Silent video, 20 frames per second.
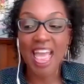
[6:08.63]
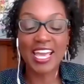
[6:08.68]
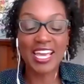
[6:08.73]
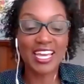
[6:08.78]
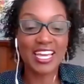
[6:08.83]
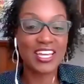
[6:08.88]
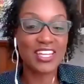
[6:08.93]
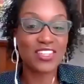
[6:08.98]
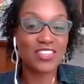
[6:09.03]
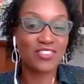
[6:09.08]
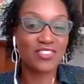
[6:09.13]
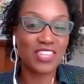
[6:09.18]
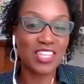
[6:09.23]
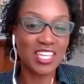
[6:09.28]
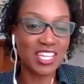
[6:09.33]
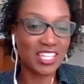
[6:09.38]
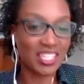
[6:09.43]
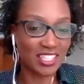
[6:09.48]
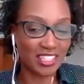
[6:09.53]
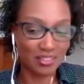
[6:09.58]
And
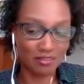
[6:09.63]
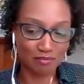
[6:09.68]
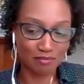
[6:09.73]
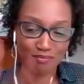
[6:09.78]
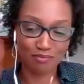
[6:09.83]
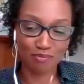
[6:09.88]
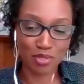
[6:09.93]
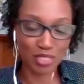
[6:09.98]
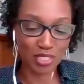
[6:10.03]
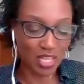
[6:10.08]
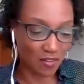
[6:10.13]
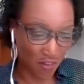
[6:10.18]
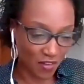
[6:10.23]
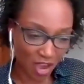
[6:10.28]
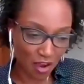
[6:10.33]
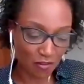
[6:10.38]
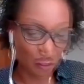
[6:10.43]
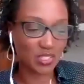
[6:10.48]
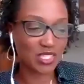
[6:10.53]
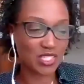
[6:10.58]
then the Love
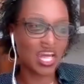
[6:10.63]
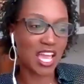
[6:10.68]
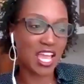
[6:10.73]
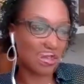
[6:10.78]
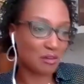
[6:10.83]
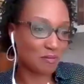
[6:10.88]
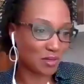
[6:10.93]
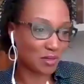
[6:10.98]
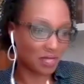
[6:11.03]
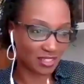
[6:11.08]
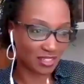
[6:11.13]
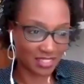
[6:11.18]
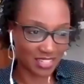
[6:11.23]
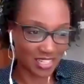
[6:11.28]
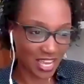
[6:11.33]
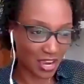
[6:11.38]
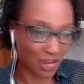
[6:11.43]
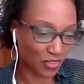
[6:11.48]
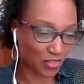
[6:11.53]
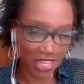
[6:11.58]
Conference came and
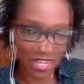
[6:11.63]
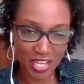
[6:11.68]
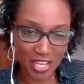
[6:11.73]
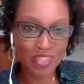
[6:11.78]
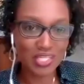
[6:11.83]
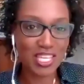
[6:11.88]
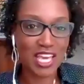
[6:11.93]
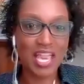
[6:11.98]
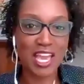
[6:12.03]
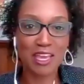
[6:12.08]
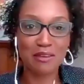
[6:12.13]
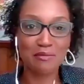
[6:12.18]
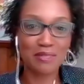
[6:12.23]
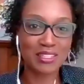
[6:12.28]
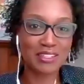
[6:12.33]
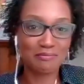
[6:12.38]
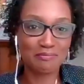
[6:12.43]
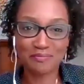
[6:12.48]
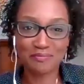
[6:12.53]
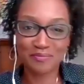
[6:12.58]
everything else came
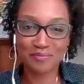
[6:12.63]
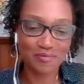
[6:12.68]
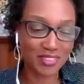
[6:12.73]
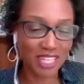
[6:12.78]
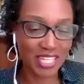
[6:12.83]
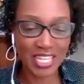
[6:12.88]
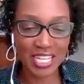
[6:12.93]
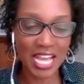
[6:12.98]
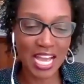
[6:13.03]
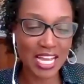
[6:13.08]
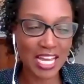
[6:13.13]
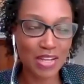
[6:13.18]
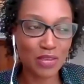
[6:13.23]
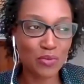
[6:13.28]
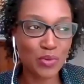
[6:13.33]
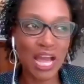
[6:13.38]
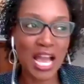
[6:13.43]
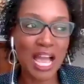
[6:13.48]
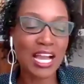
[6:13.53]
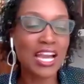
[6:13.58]
and it got kind of,
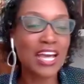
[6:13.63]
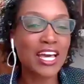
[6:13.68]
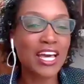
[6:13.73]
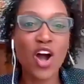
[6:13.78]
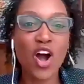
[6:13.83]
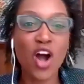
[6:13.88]
we got kind of.